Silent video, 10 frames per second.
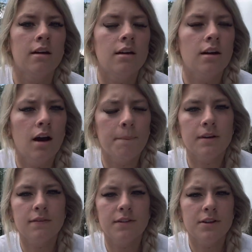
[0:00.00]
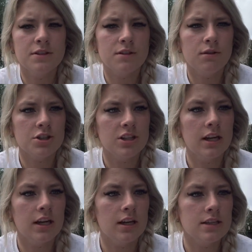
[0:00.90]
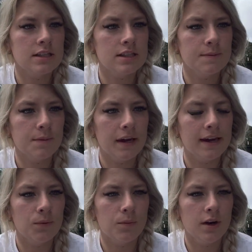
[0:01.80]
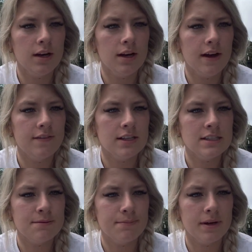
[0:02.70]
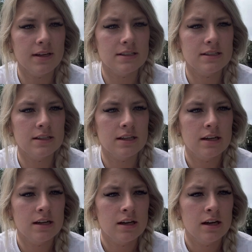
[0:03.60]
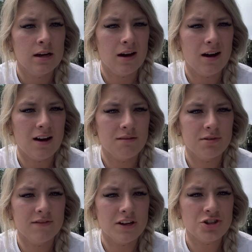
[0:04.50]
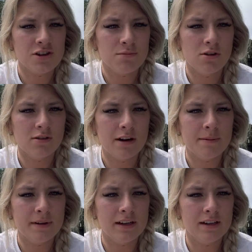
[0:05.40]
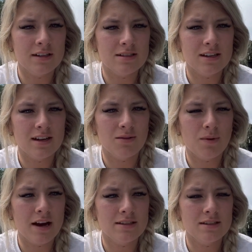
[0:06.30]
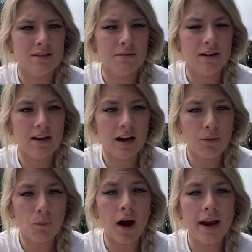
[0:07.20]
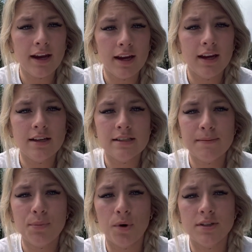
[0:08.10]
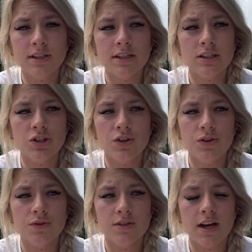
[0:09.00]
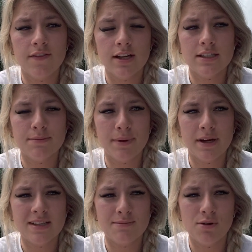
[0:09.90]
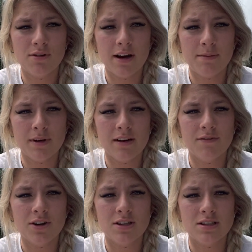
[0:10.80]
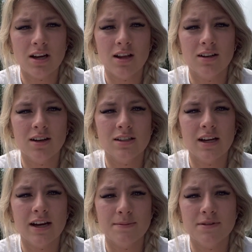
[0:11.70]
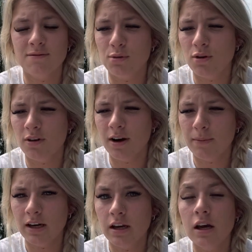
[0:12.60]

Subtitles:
The first question is explain what evidence-based prevention programming is and why it is important to use evidence-based programming versus other types of programming.